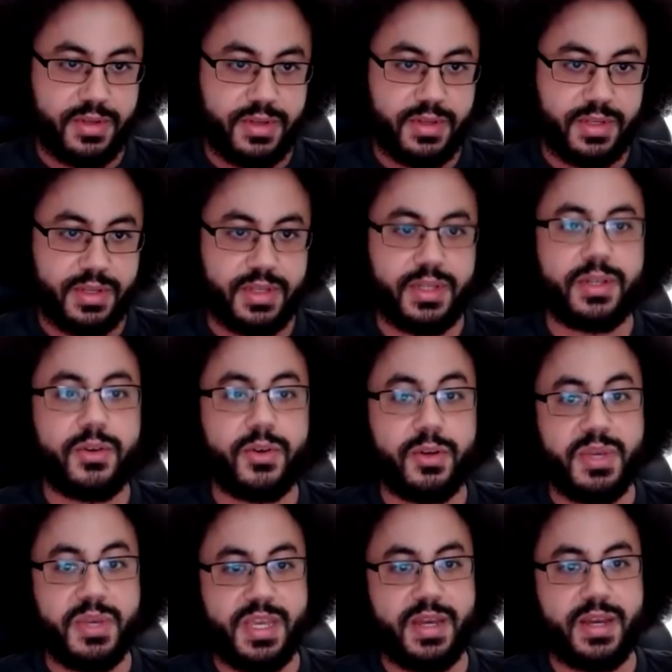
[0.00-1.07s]
could be
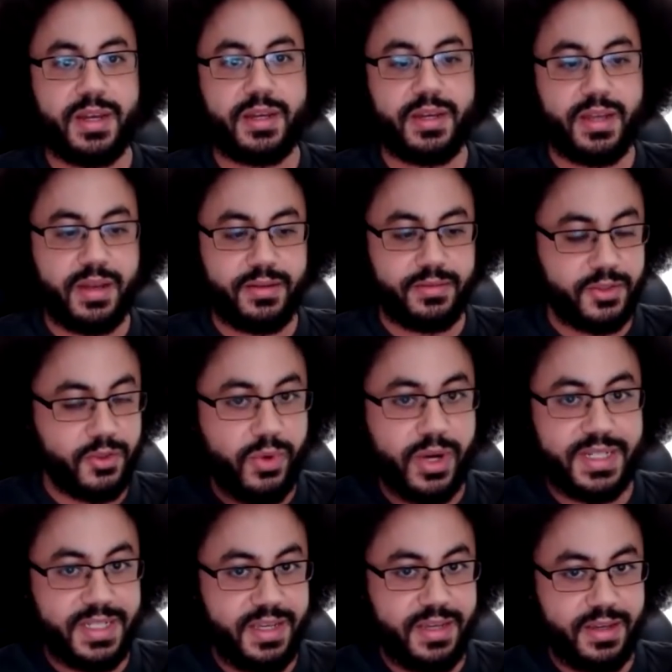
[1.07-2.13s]

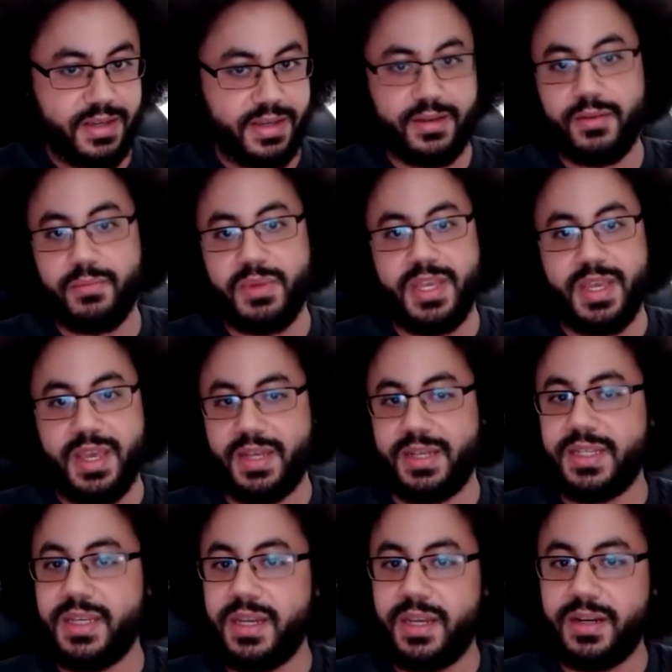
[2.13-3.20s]
twenty, it could be
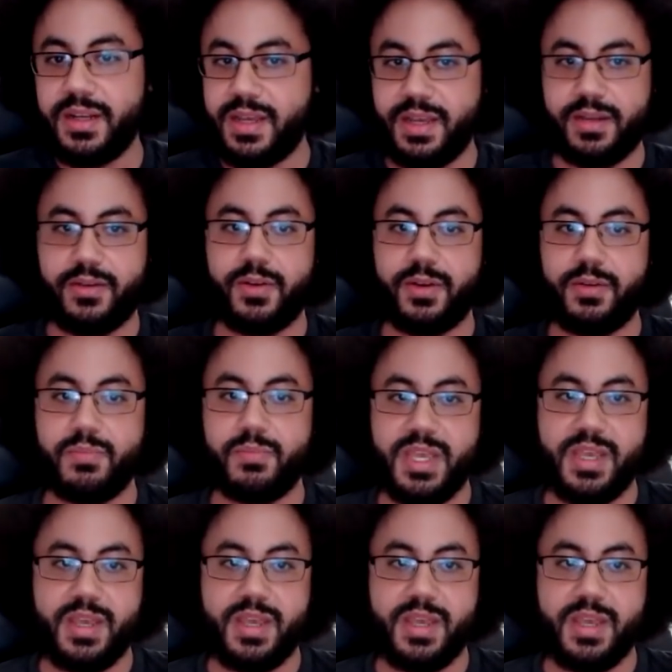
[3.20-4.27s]
eighteen, it could
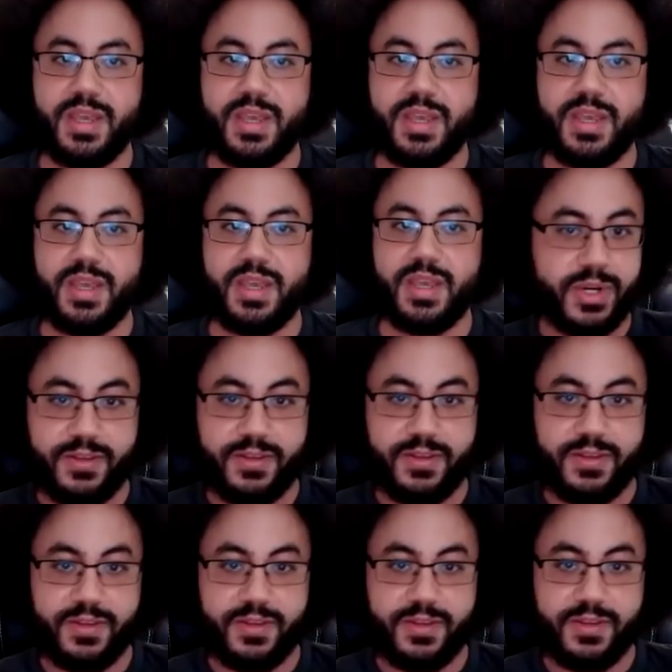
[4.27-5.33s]
be
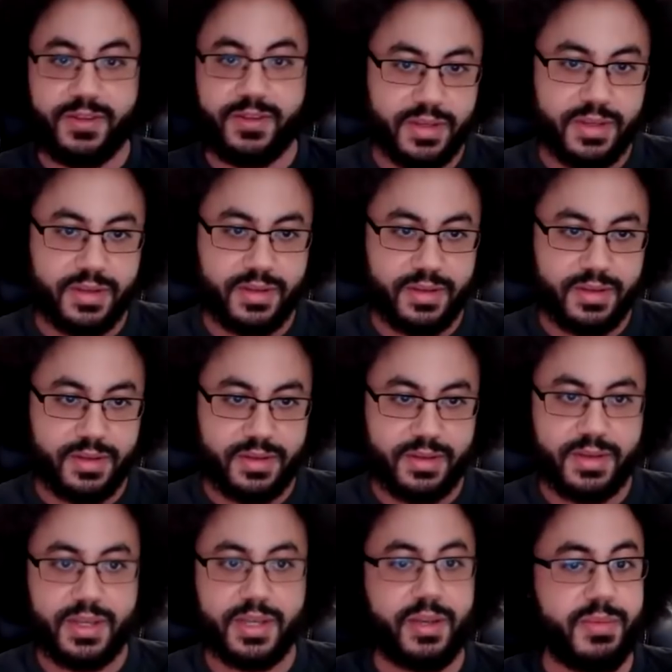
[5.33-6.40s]
twenty-five,
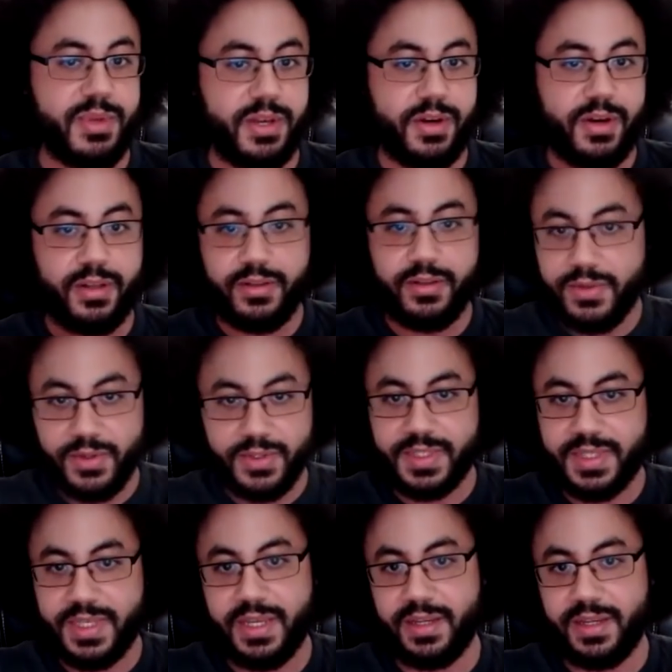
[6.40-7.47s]
it could be
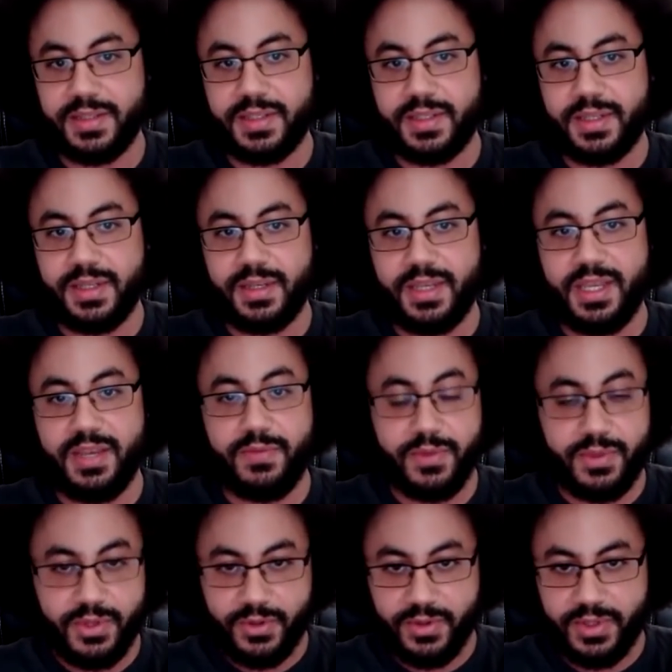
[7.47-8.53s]
all of those
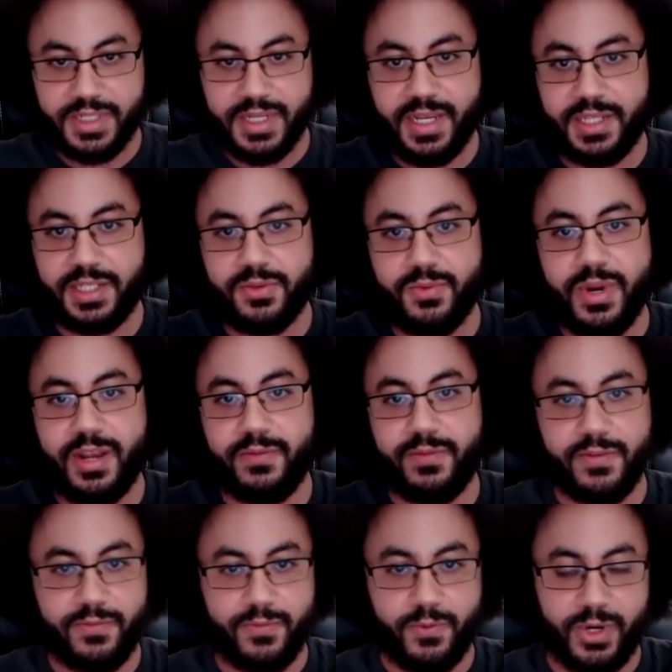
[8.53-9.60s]
things, even though the test
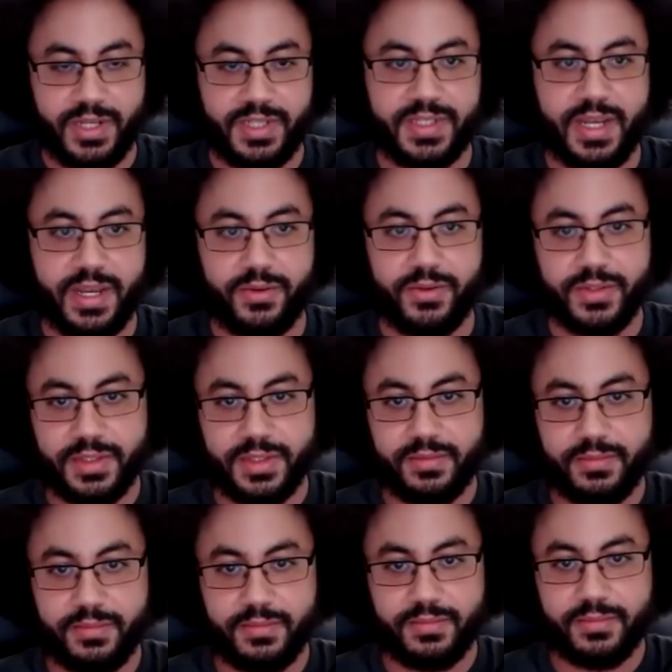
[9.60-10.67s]
ran for forty
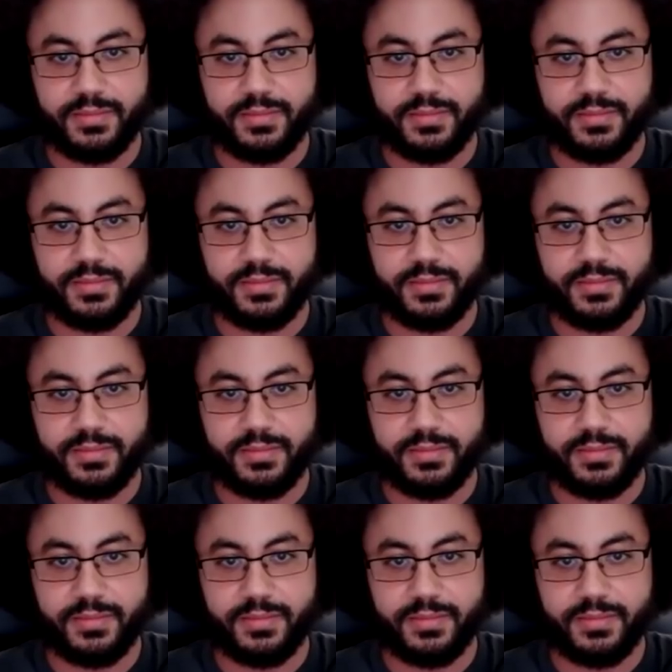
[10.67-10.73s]
cycles.